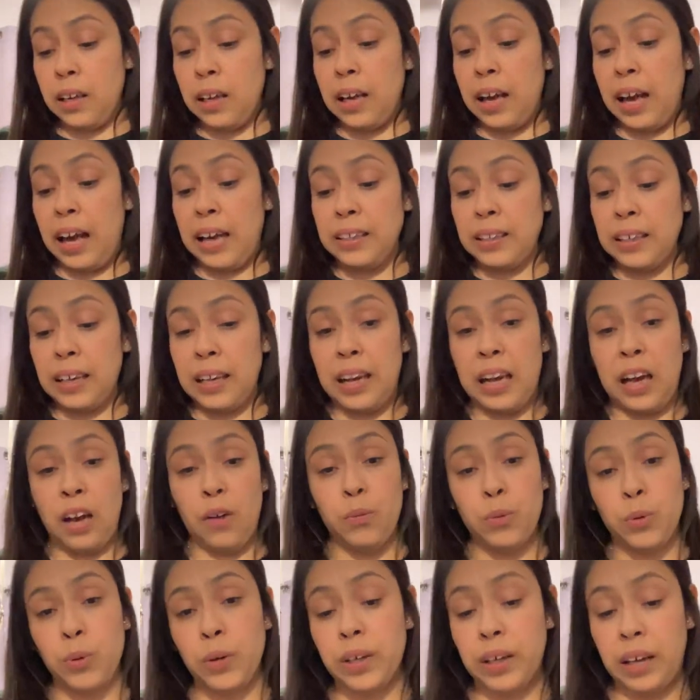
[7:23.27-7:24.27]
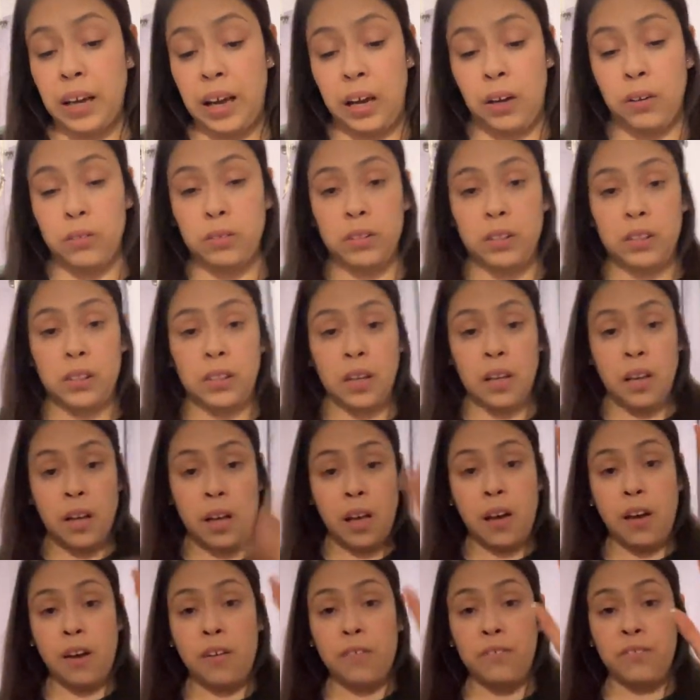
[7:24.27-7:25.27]
As a class, we will count
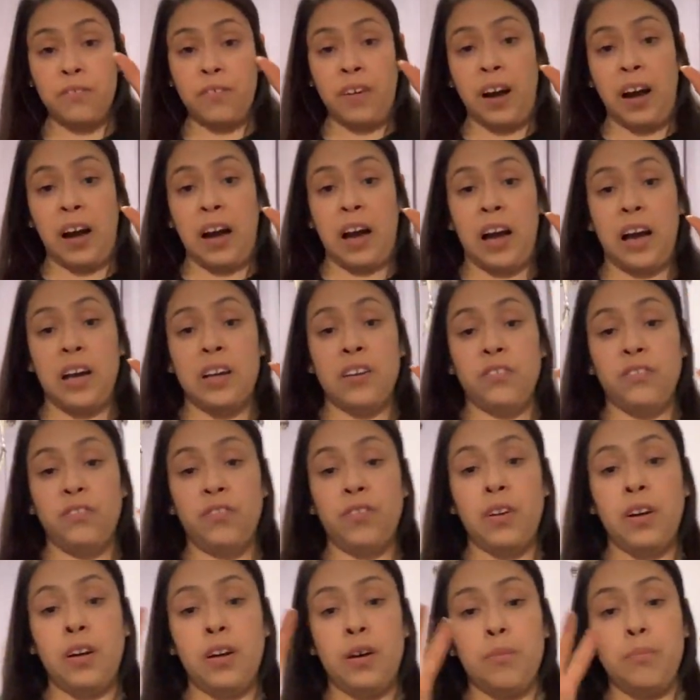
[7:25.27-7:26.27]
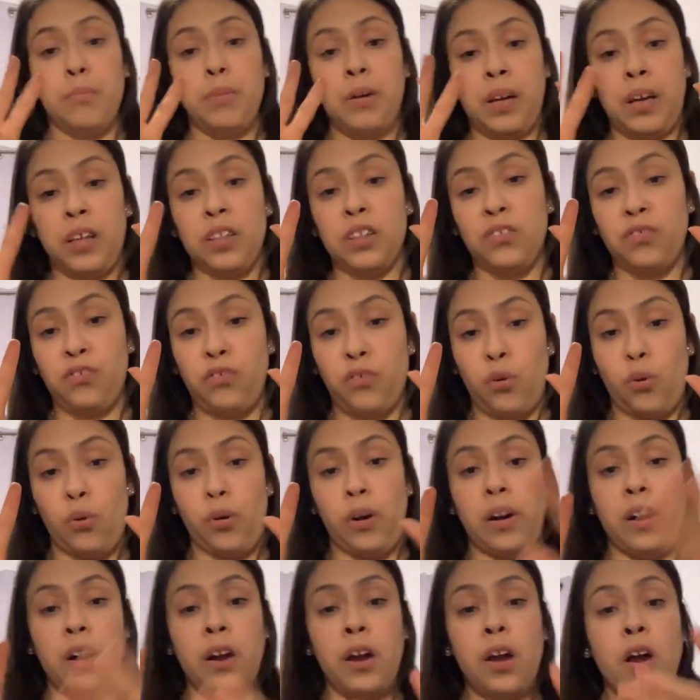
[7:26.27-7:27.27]
5 plus
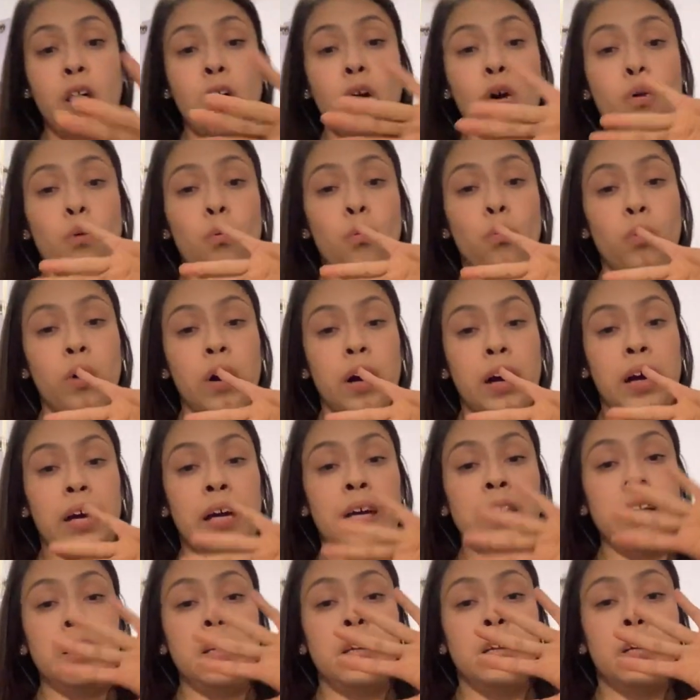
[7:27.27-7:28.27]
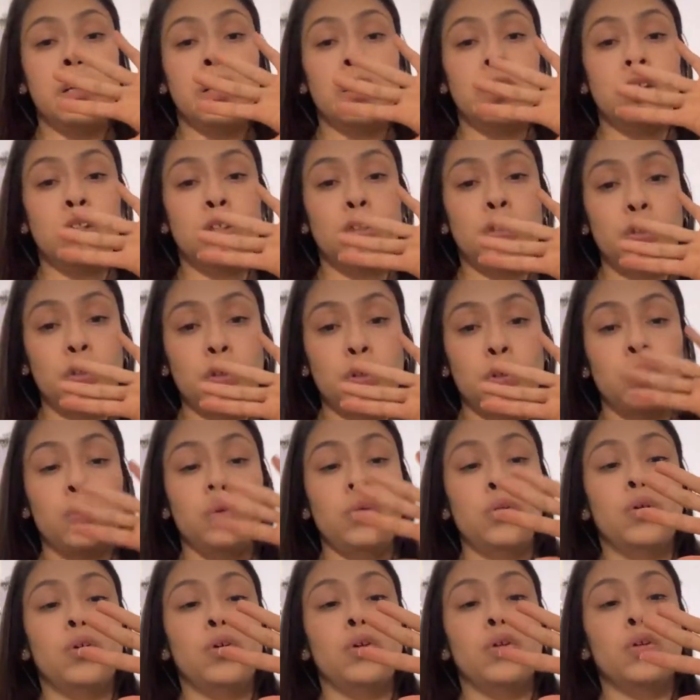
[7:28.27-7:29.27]
4. 1,
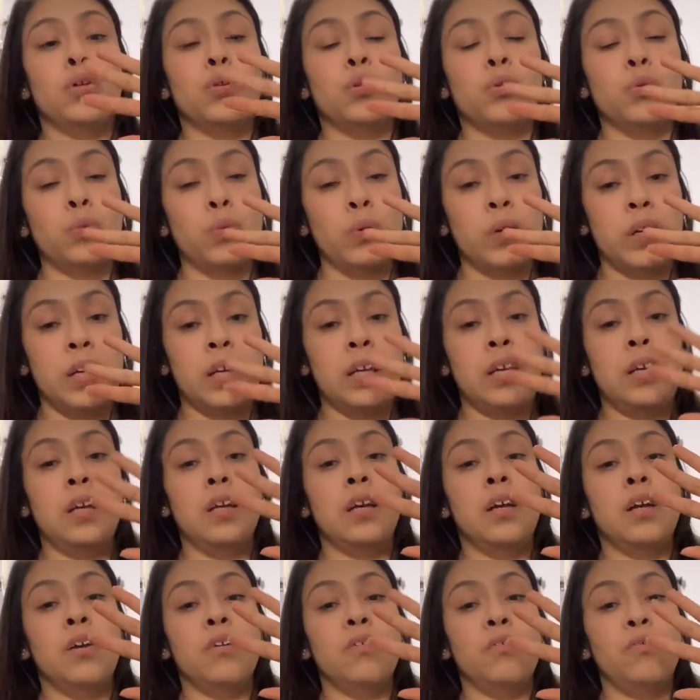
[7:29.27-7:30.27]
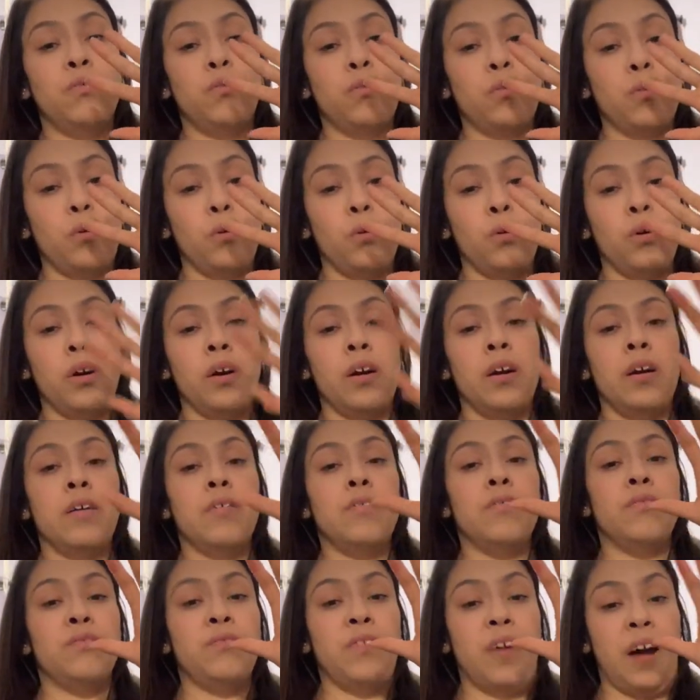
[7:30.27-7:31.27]
2, 3, 4,
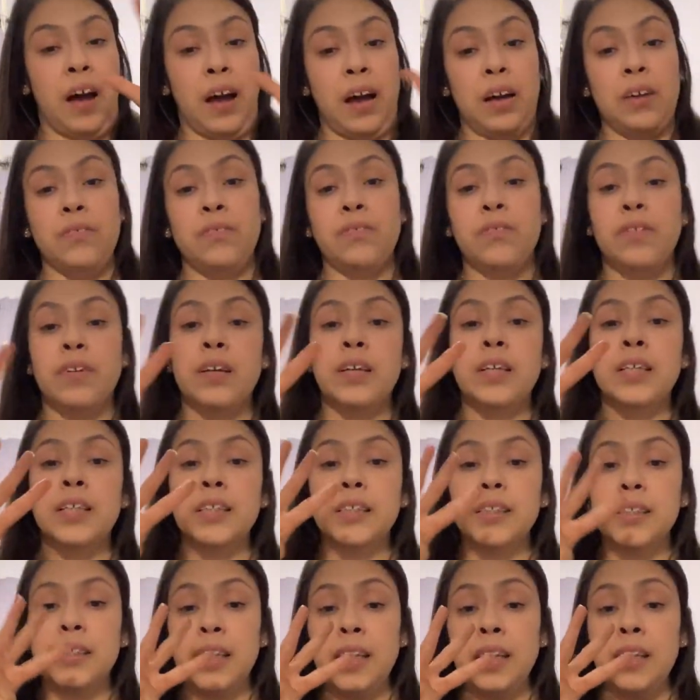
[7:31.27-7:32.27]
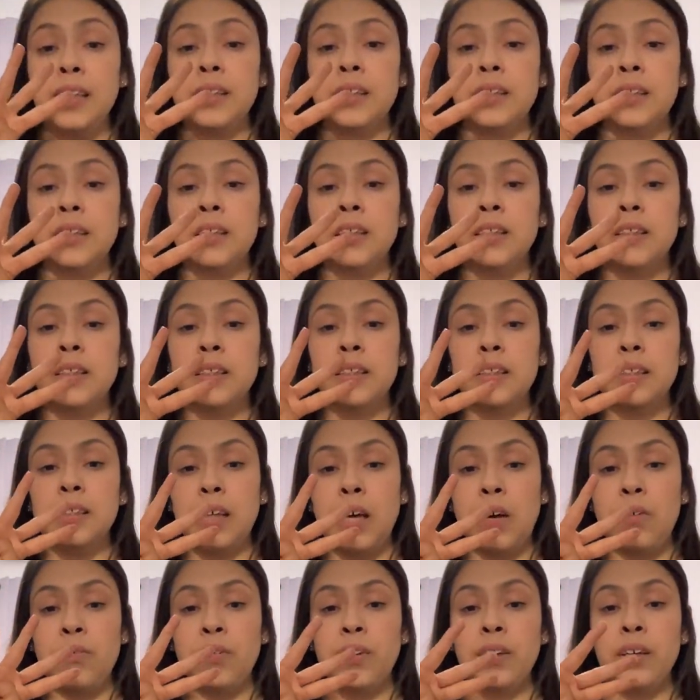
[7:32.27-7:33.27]
5, 6,
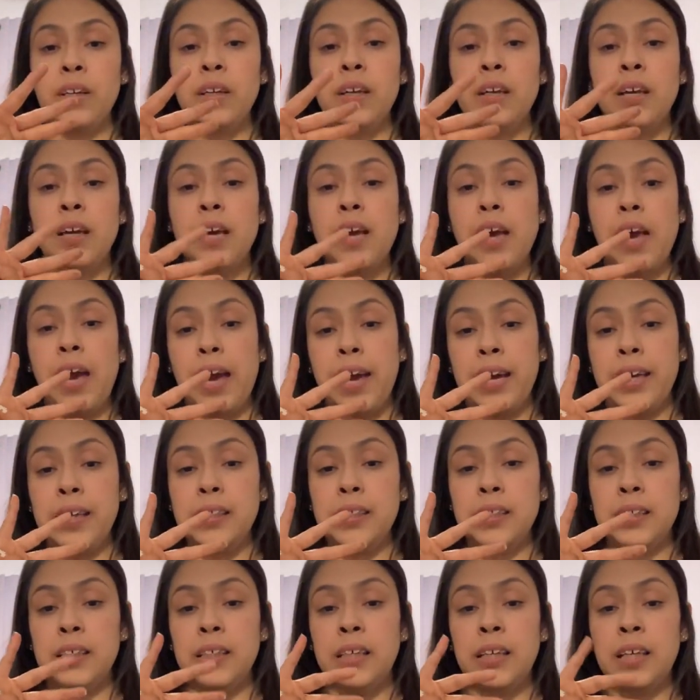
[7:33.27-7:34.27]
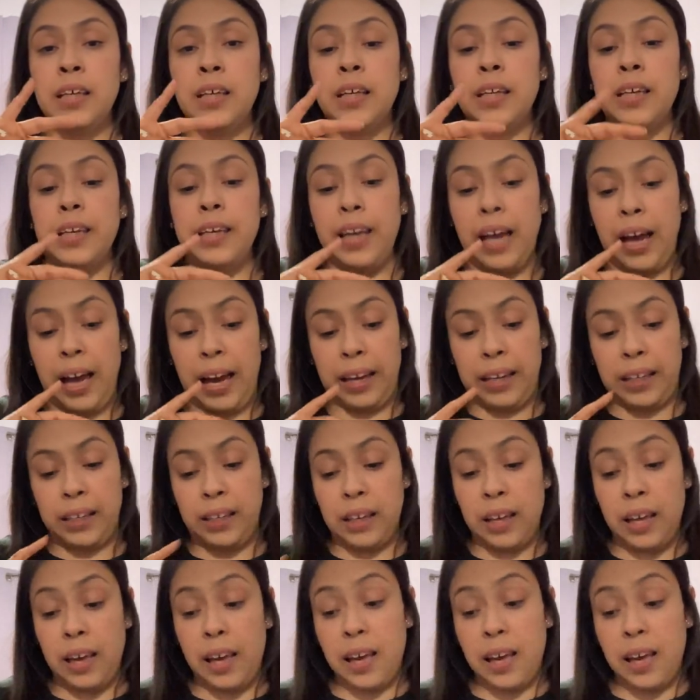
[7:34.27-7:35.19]
7, 8, 9.